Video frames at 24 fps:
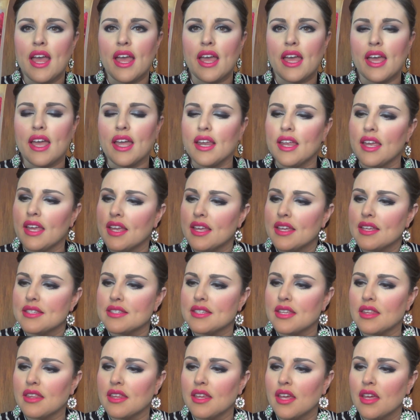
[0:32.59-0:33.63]
It
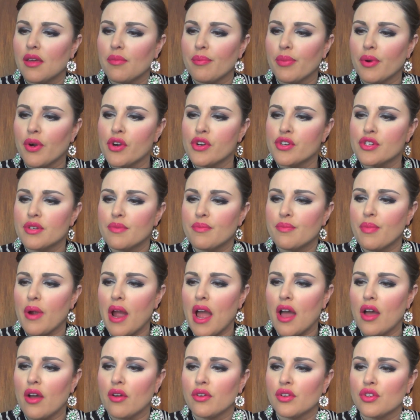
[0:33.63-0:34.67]
is the burnt
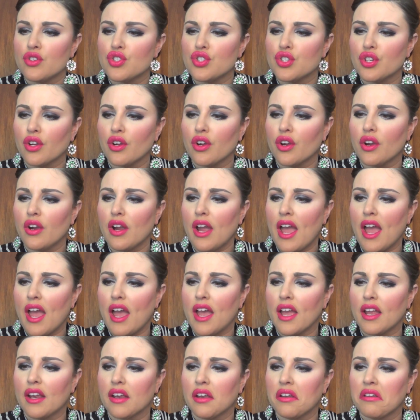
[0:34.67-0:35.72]
brown sugar
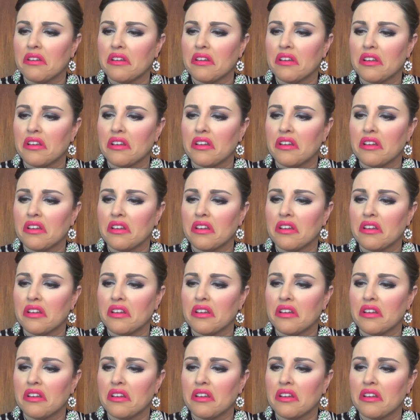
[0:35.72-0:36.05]
and